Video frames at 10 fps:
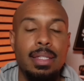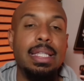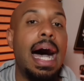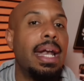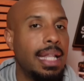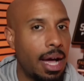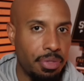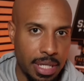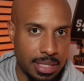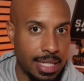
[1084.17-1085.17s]
not
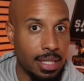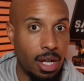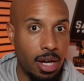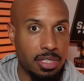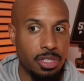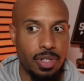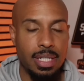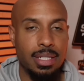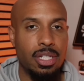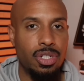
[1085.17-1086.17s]
allow things to get lost in
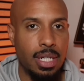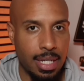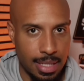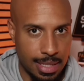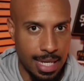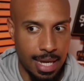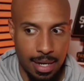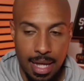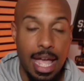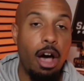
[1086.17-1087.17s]
translation and
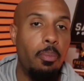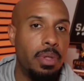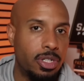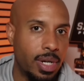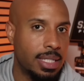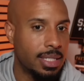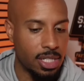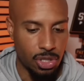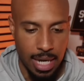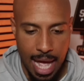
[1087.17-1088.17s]
instead help the
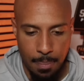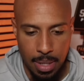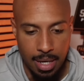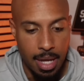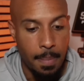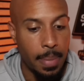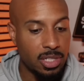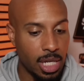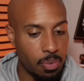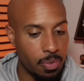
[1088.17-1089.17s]
translation happen.
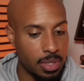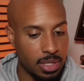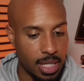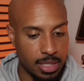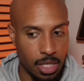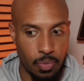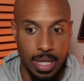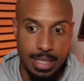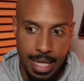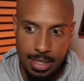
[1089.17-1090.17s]
Much like we were discussing
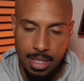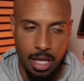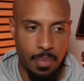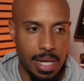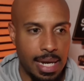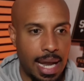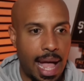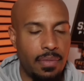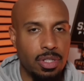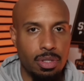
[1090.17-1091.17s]
Rick Dennison coming in and
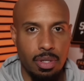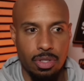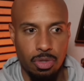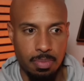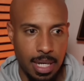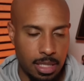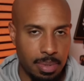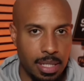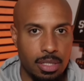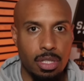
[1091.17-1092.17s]
having sort of this
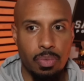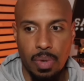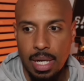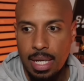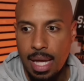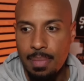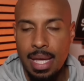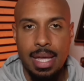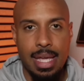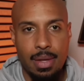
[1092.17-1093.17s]
responsibility to the run game,
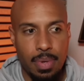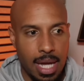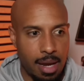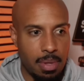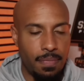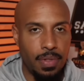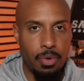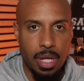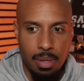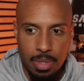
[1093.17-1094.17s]
he would kind of be
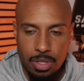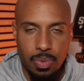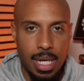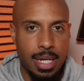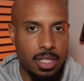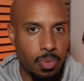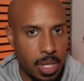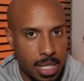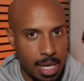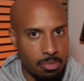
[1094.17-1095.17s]
floating in between as a
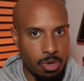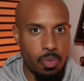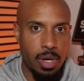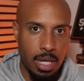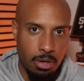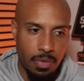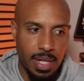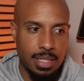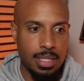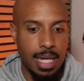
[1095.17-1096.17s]
run game coordinator,
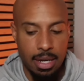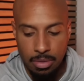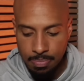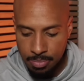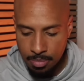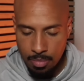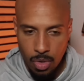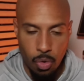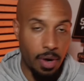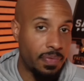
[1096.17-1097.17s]
if that's his title,
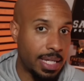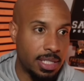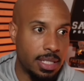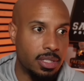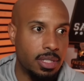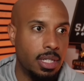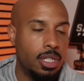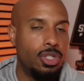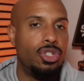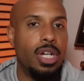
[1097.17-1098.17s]
or if that's his
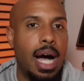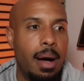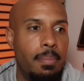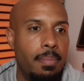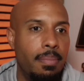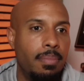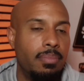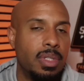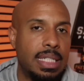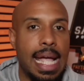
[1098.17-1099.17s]
job
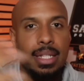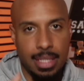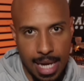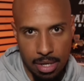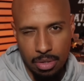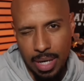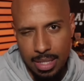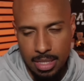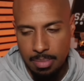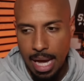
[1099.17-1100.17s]
sans title,
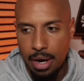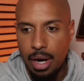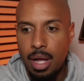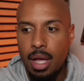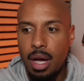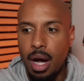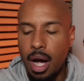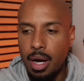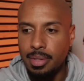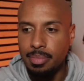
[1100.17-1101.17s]
right? Doesn't matter.
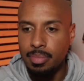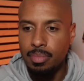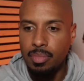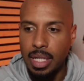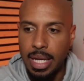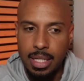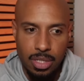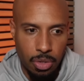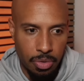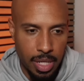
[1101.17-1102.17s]

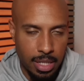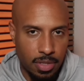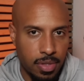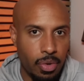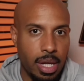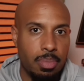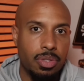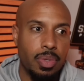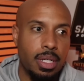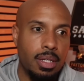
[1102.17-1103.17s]
His whole thing is flowing in
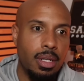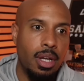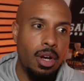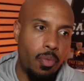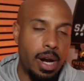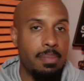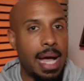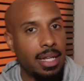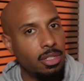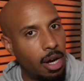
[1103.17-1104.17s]
between running
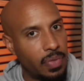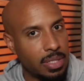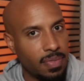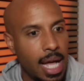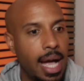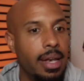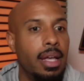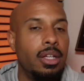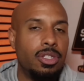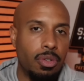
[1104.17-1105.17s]
backs and offensive line.
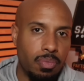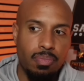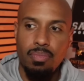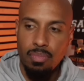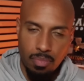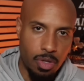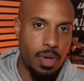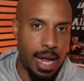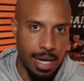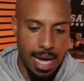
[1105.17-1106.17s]
So
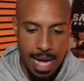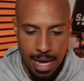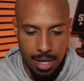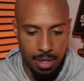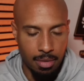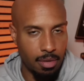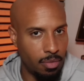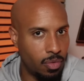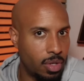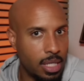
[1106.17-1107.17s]
you got a guy in
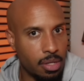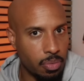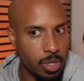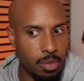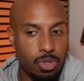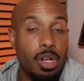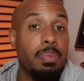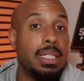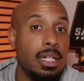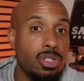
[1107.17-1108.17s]
Keith Williams who
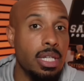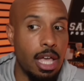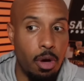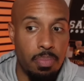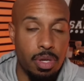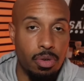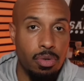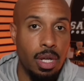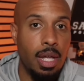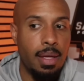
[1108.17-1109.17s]
could potentially help
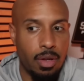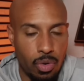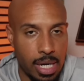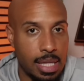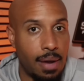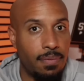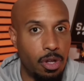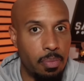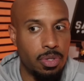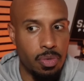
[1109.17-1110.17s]
you create that
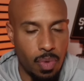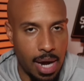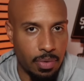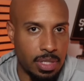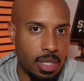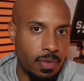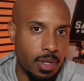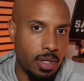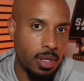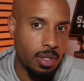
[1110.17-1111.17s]
flow between wide
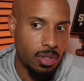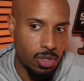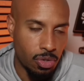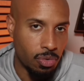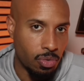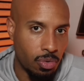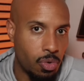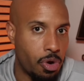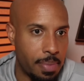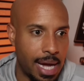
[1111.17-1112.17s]
receiver to
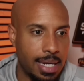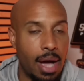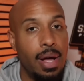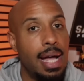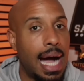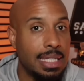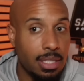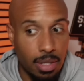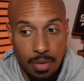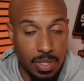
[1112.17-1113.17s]
quarterback. Now, I'd
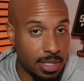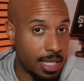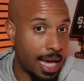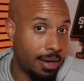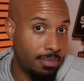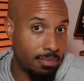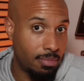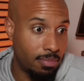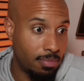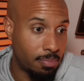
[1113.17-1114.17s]
still love to see that
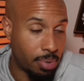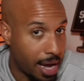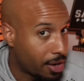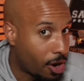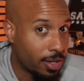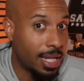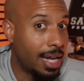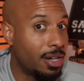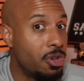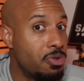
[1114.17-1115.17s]
Brian
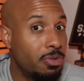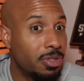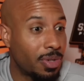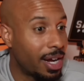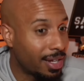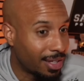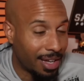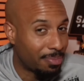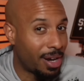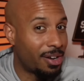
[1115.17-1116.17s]
Hartline news, right?
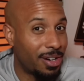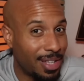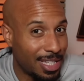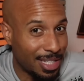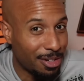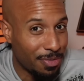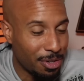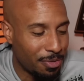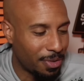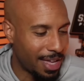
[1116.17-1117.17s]
Like Brian Hartline's
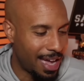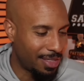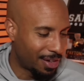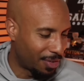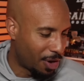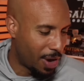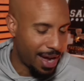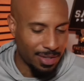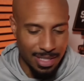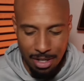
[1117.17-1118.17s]
interviewed for that, the
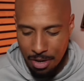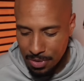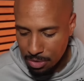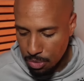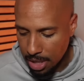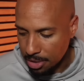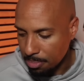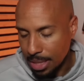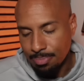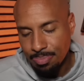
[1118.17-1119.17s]
Ohio State offensive coordinator,
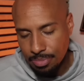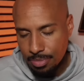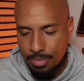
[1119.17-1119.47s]
but